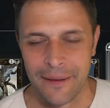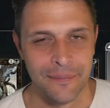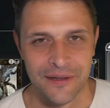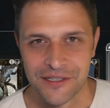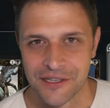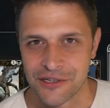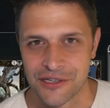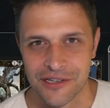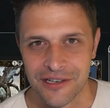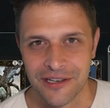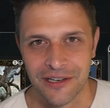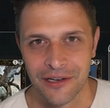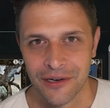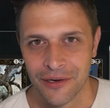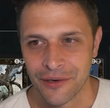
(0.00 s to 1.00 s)
position
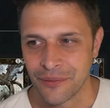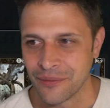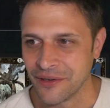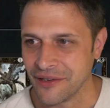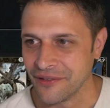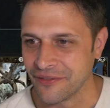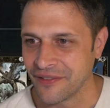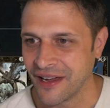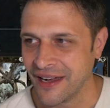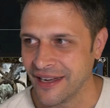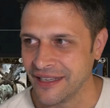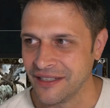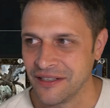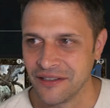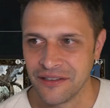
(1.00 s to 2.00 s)
here. We've
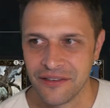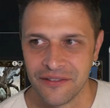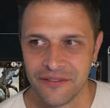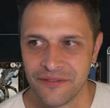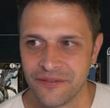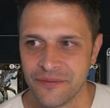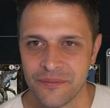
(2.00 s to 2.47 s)
kind of